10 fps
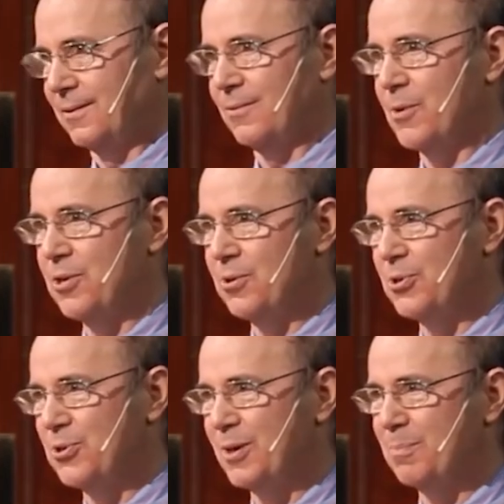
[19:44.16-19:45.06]
whether the
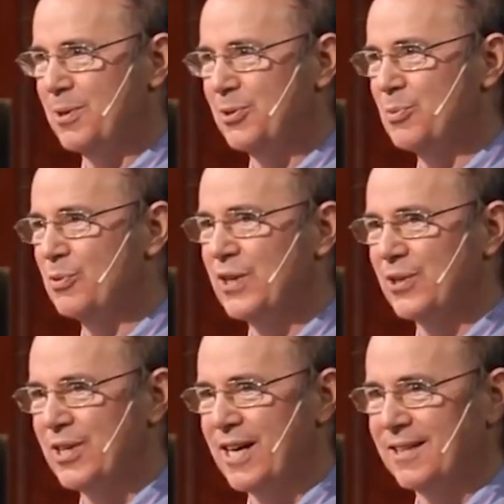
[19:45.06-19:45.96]
ship is moving
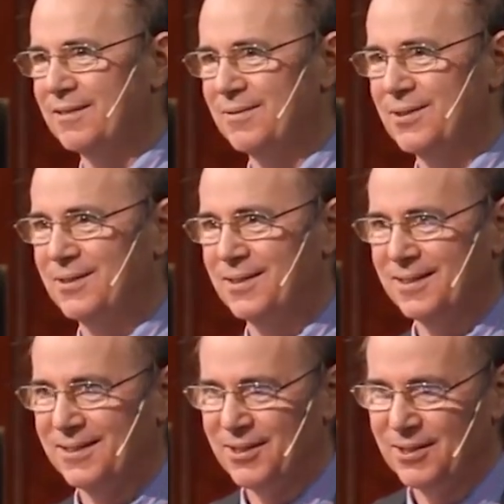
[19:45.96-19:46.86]
or not,
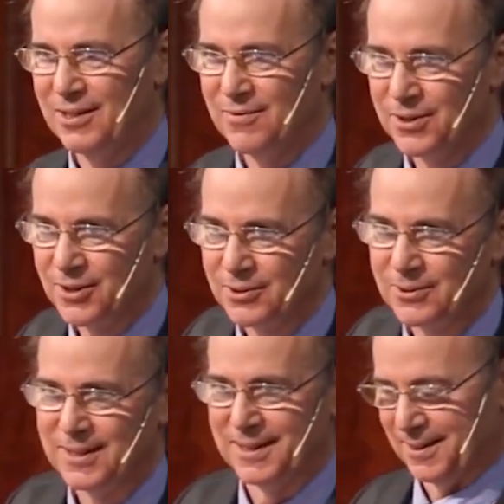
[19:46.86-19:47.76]
even though
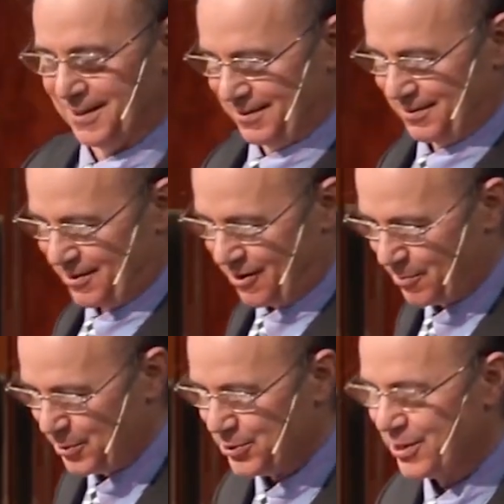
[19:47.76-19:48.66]

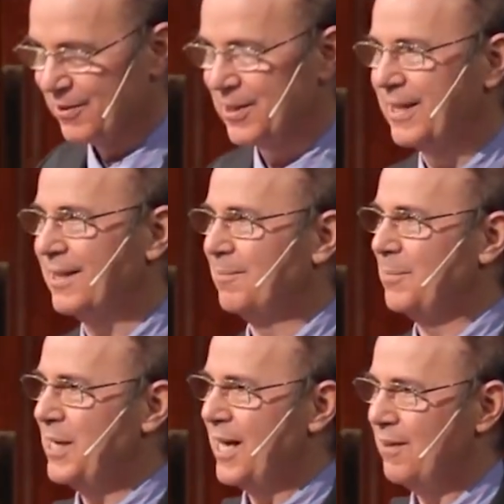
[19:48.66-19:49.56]
arbitrary
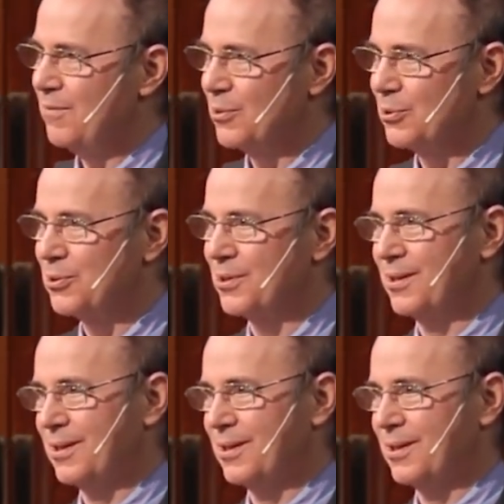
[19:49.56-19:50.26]
behaviors